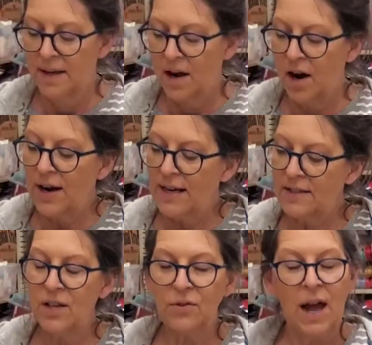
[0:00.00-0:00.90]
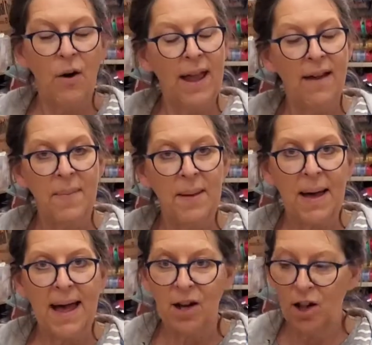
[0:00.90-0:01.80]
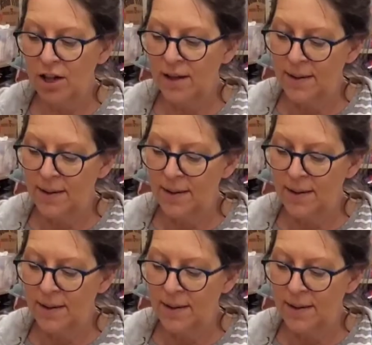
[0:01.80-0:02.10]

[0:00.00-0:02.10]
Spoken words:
All right, so now I have my bottle